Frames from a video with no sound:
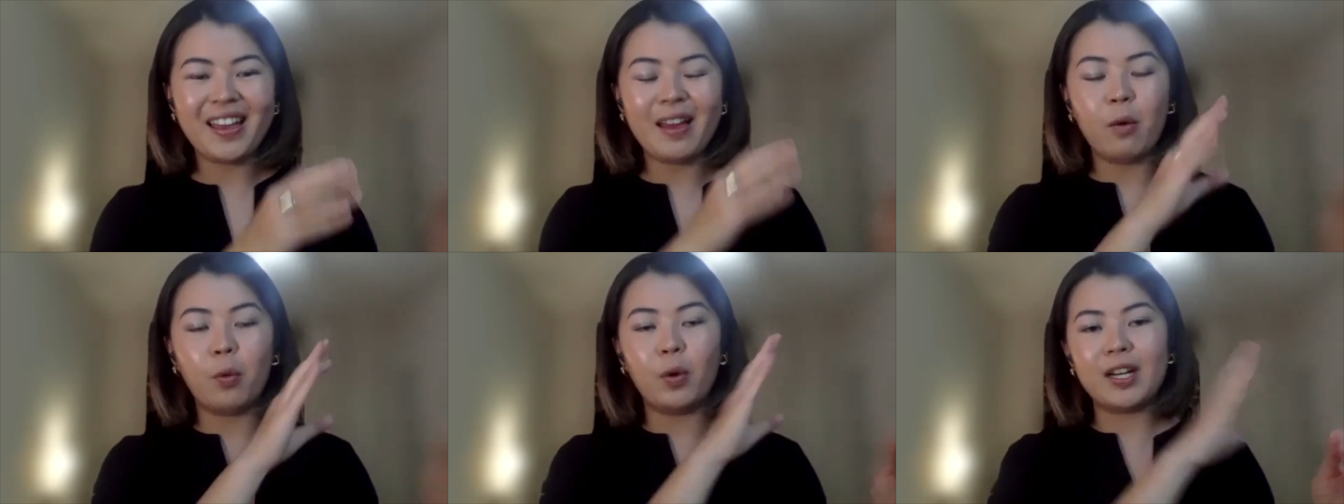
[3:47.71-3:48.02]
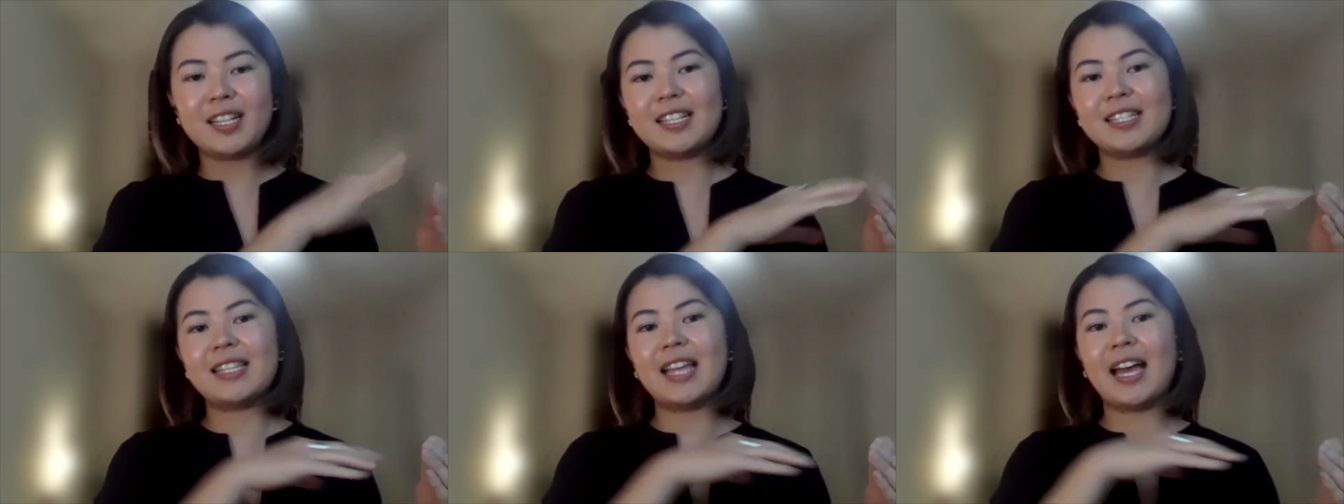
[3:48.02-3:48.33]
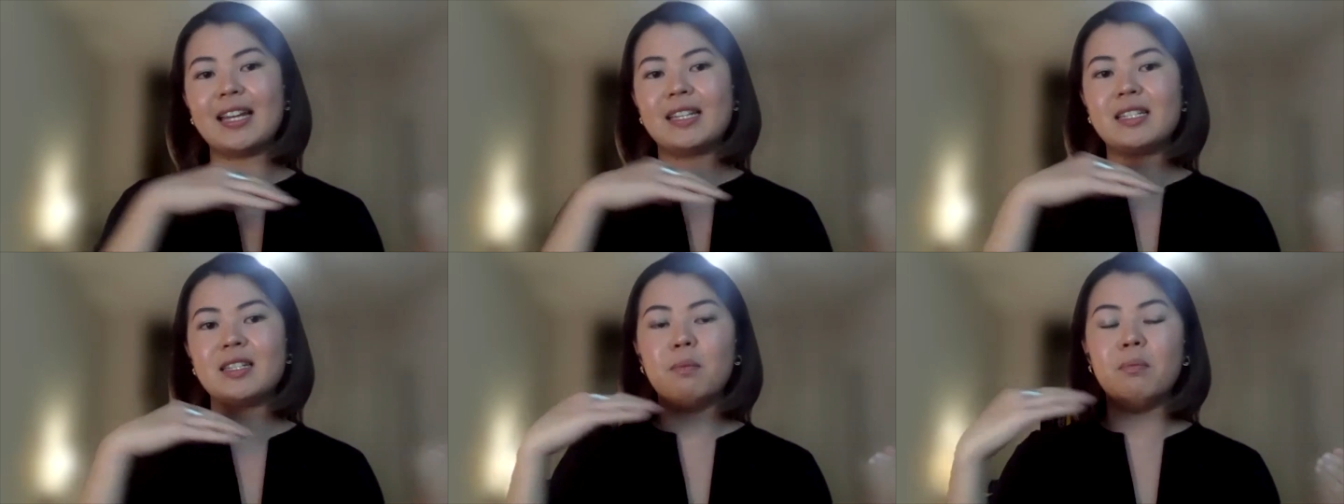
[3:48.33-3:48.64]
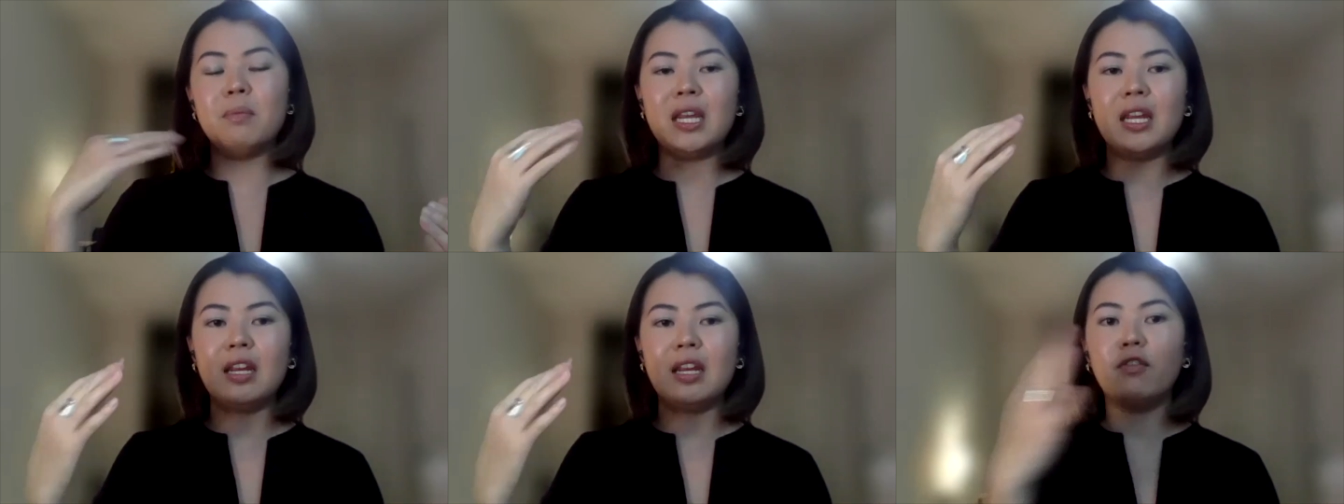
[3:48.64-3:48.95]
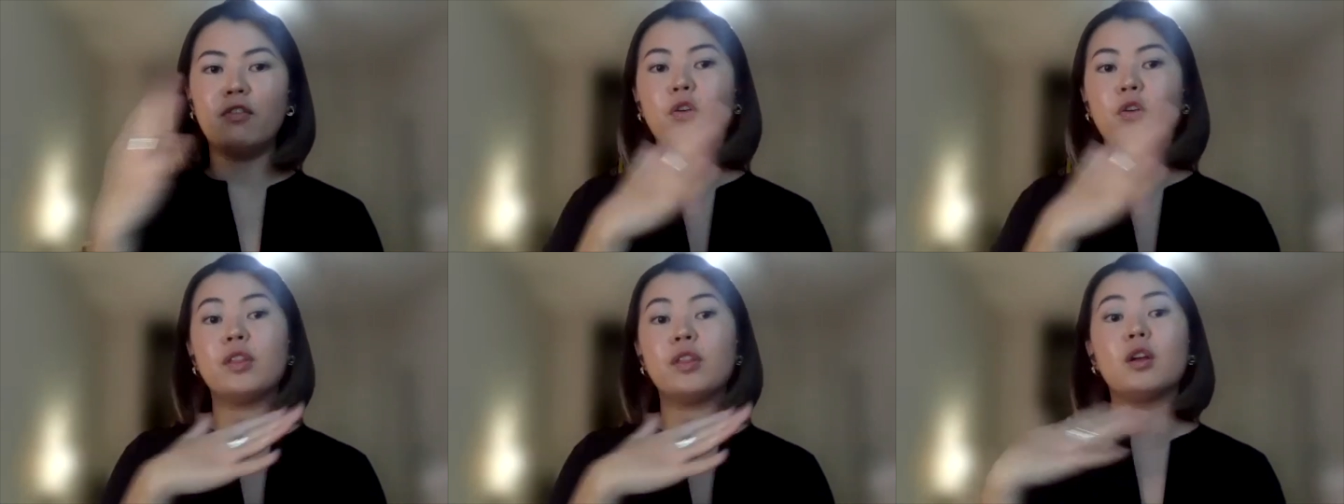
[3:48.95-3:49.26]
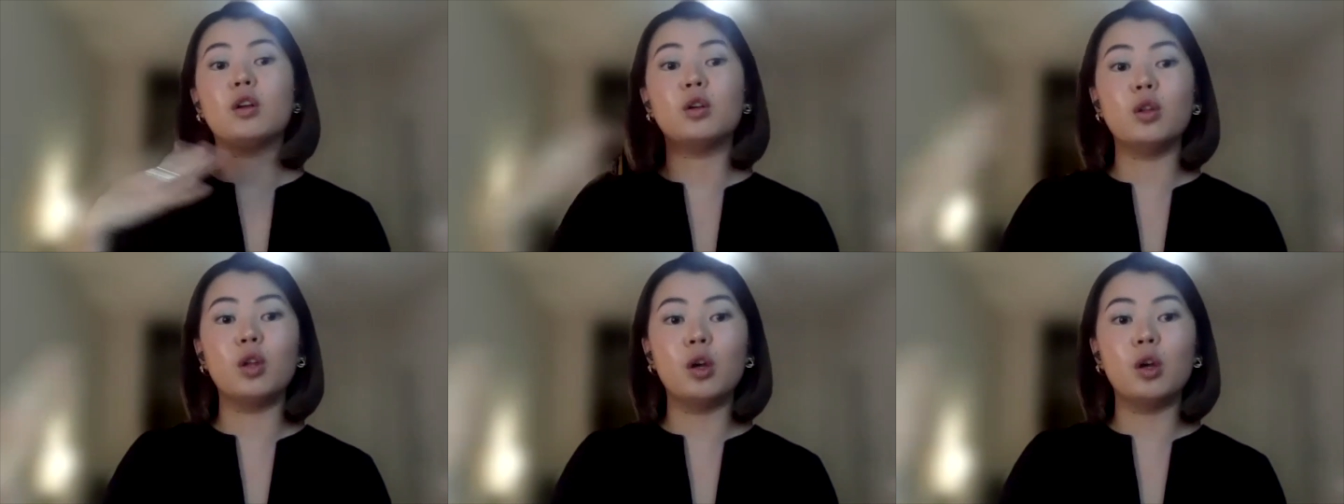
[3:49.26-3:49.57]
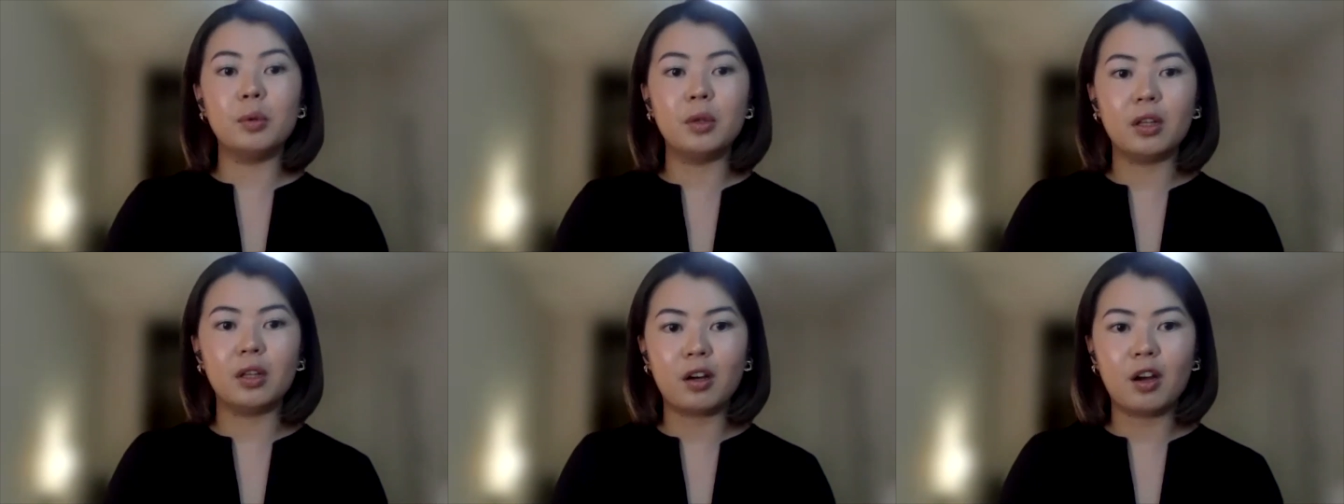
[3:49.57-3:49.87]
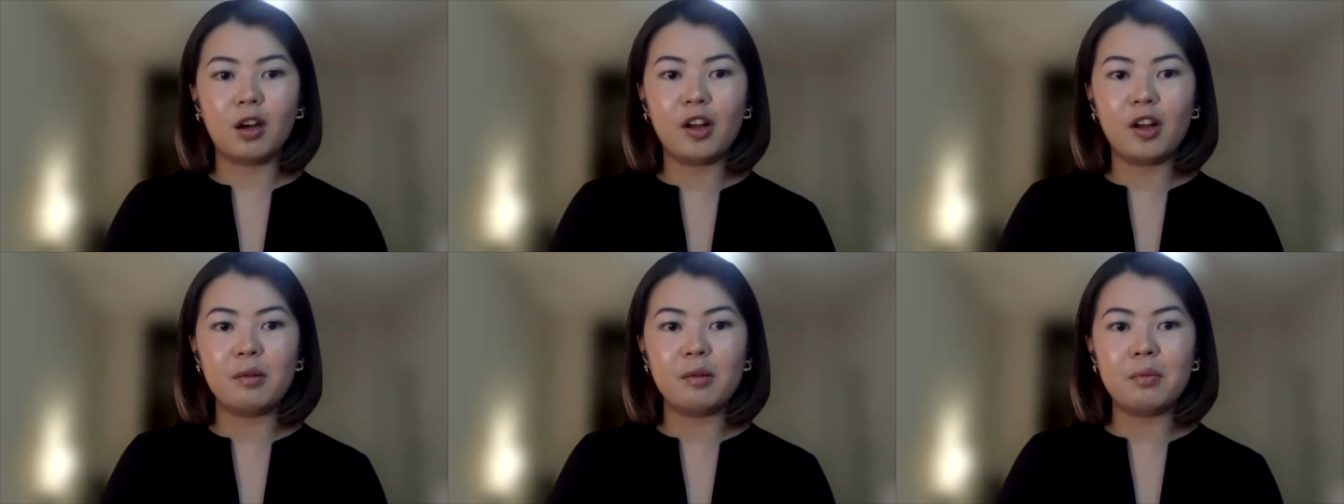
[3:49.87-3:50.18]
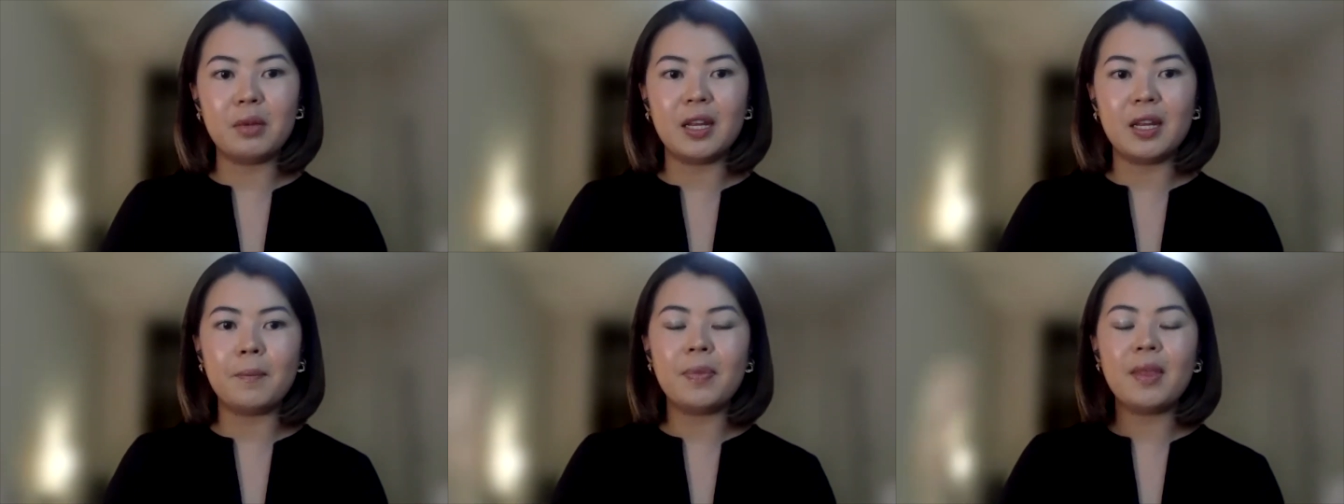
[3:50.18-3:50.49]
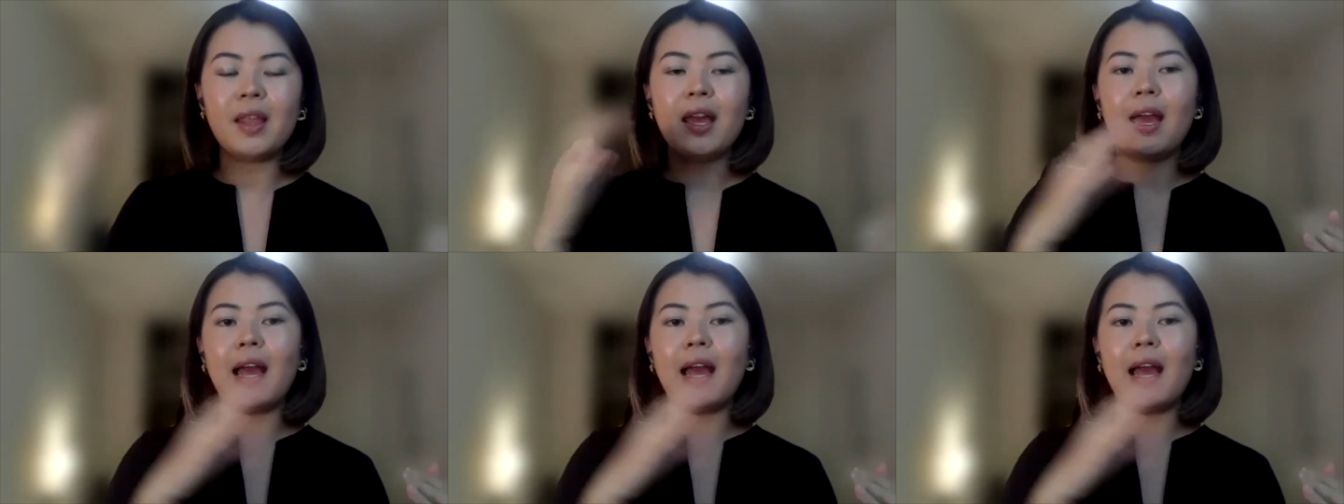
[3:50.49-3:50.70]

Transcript: what does that mean for the global economy?